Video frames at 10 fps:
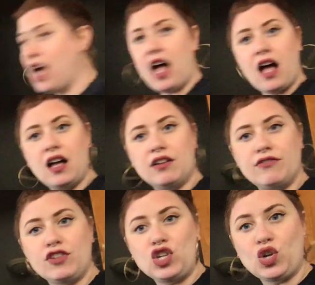of
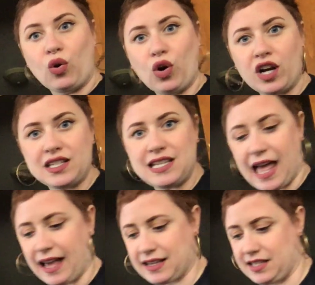your
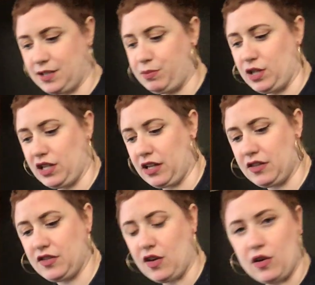textbook.
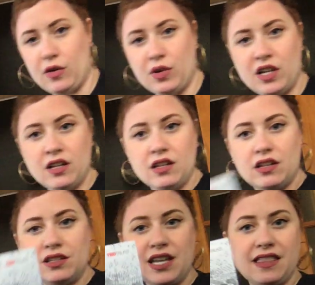So
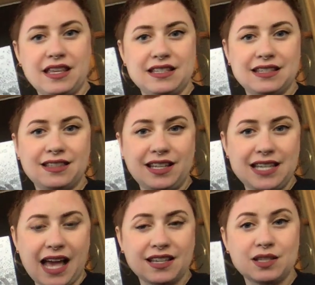this is the
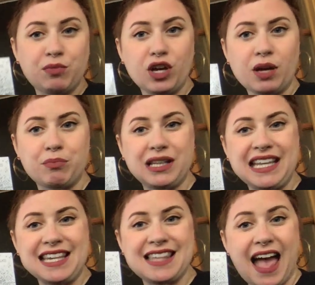textbook.
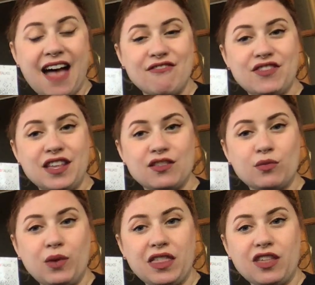Please have this
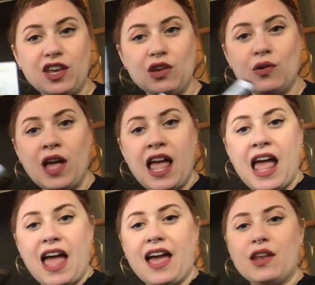with you.
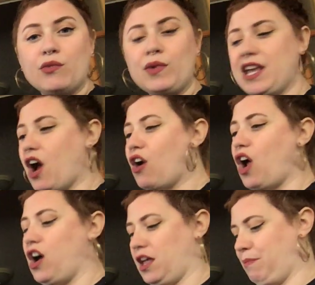And we are
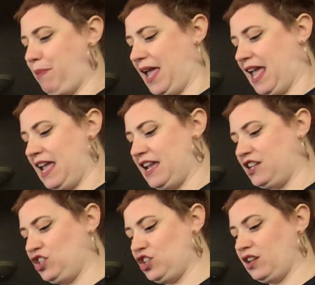on
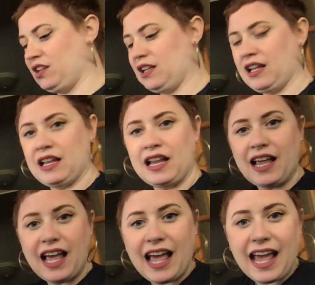page
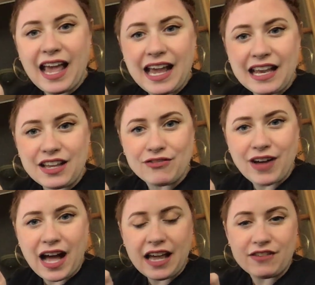
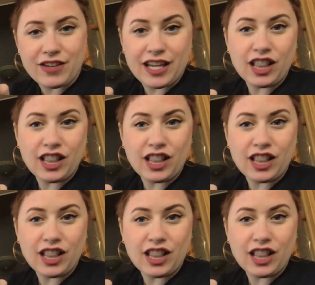85. It